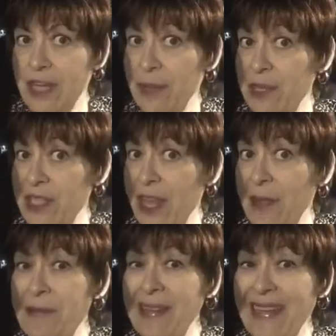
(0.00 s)
Jamie,
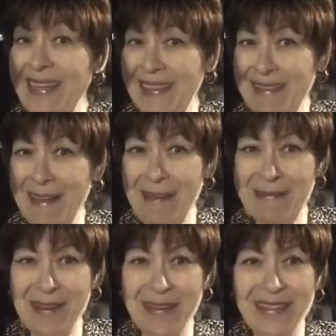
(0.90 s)
got the
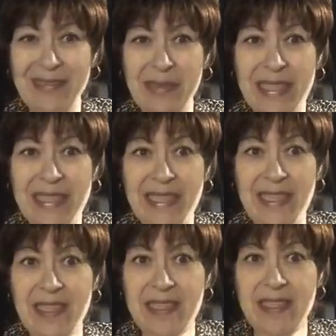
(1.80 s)
hum going, but
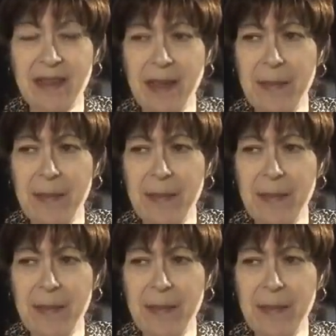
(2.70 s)
it's